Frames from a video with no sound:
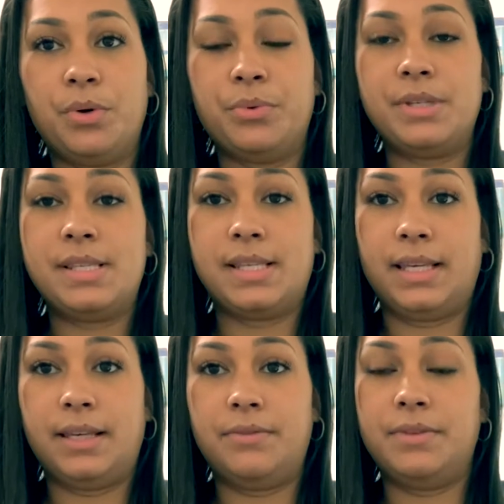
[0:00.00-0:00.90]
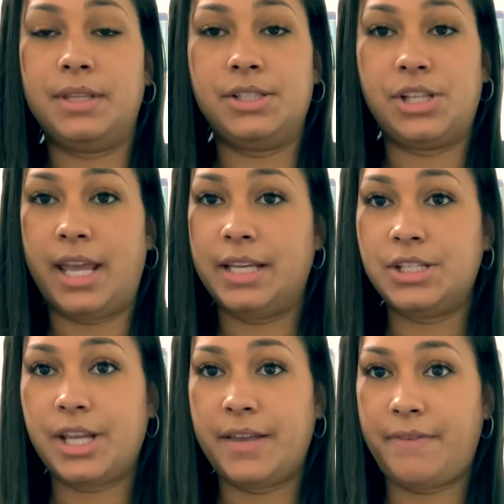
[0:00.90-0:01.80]
receive the
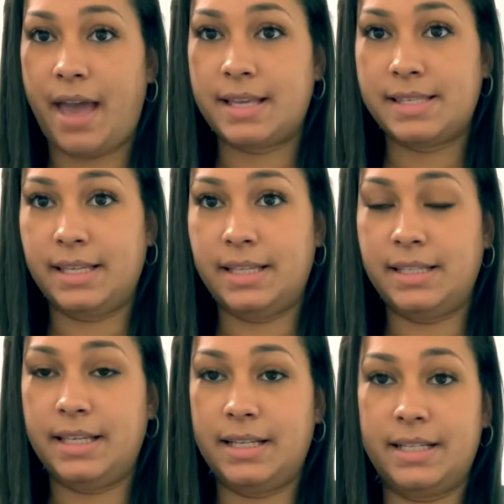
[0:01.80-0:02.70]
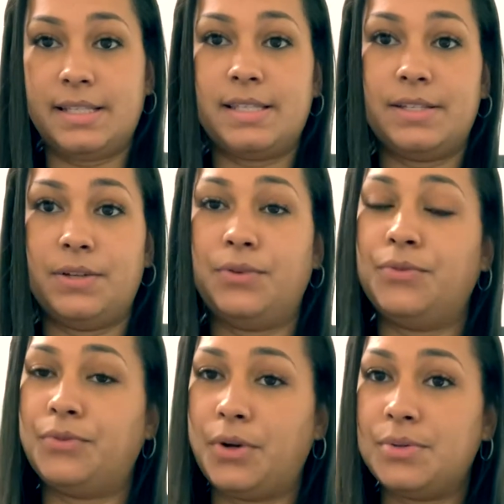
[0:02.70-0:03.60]
J&J vaccine and it is still
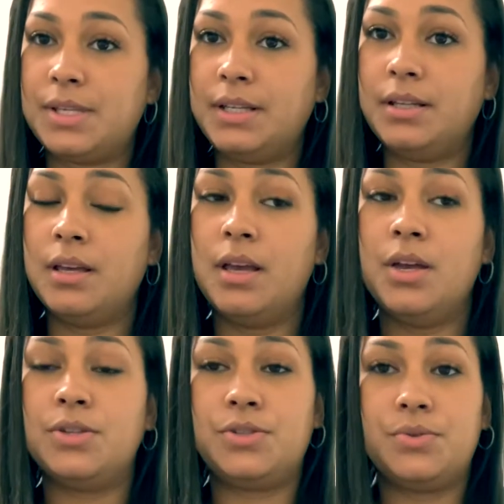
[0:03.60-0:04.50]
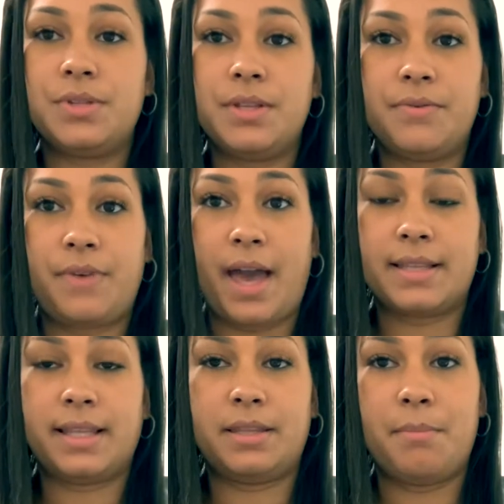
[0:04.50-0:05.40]
frozen, due to the
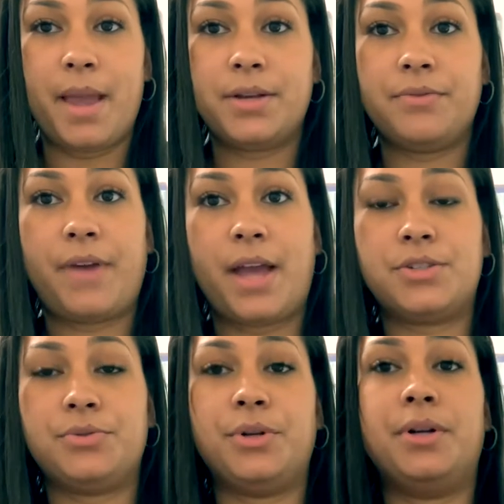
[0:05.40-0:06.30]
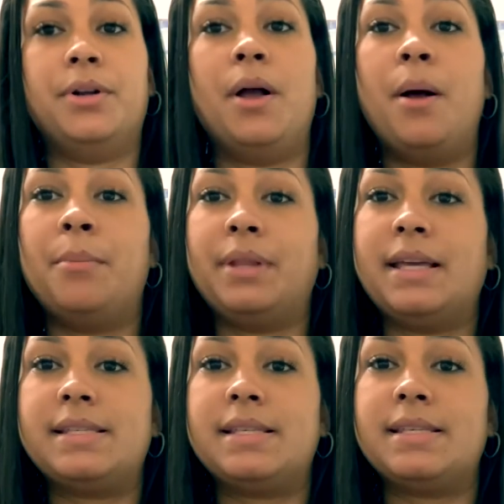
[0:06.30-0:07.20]
fact that the manufacturer
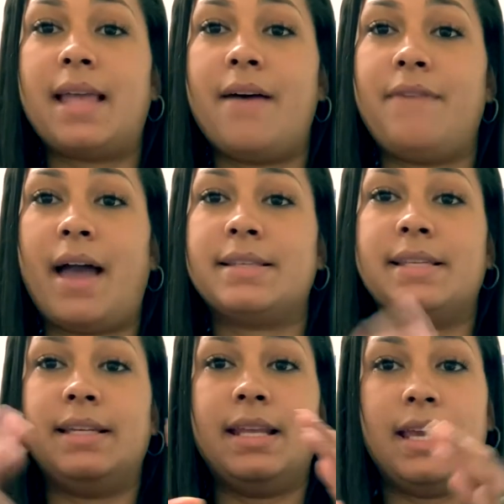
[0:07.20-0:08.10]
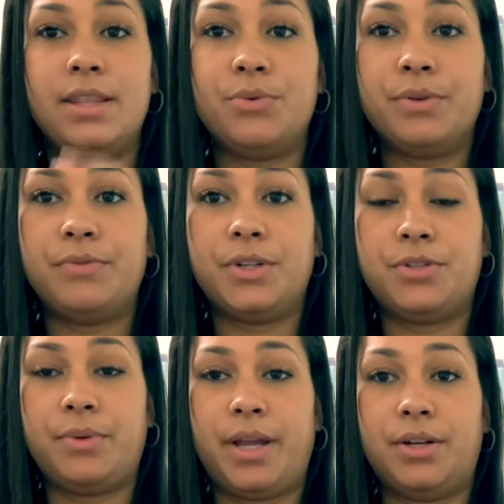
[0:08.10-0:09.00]
places that vaccine in the
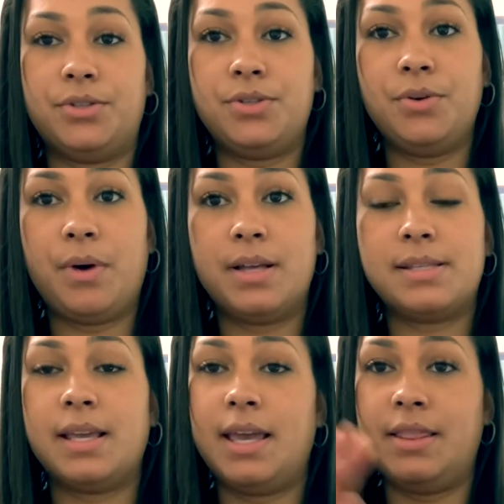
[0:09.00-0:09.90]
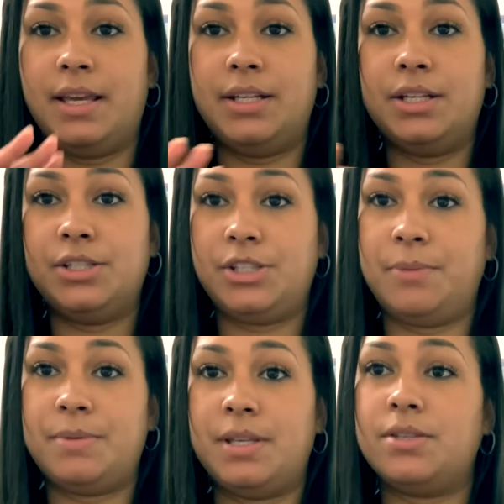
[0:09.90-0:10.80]
refrigerator to us and then
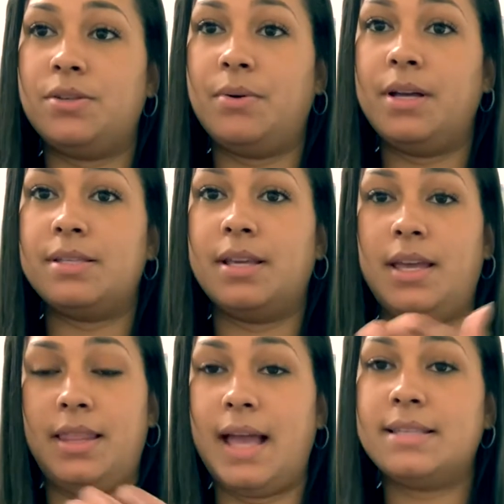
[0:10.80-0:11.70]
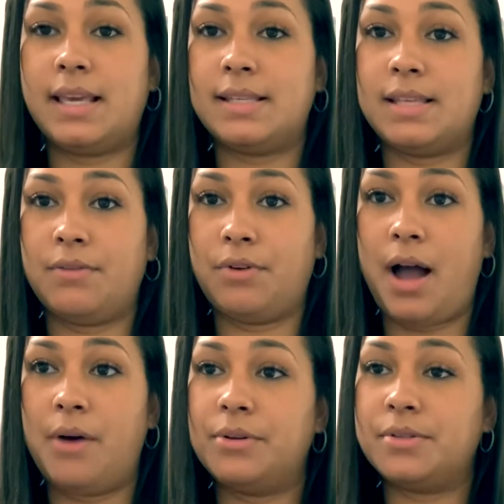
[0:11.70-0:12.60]
ships it to us. And that takes several
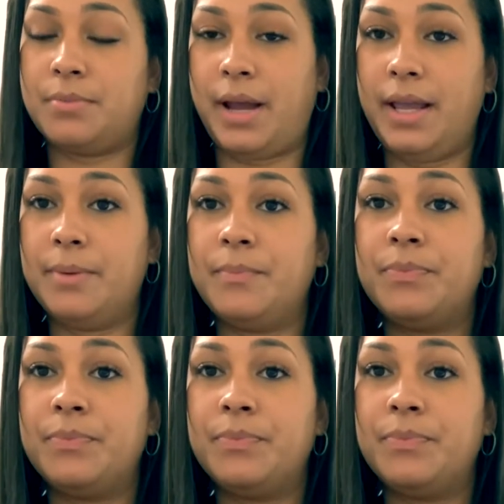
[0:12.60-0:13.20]
hours, right?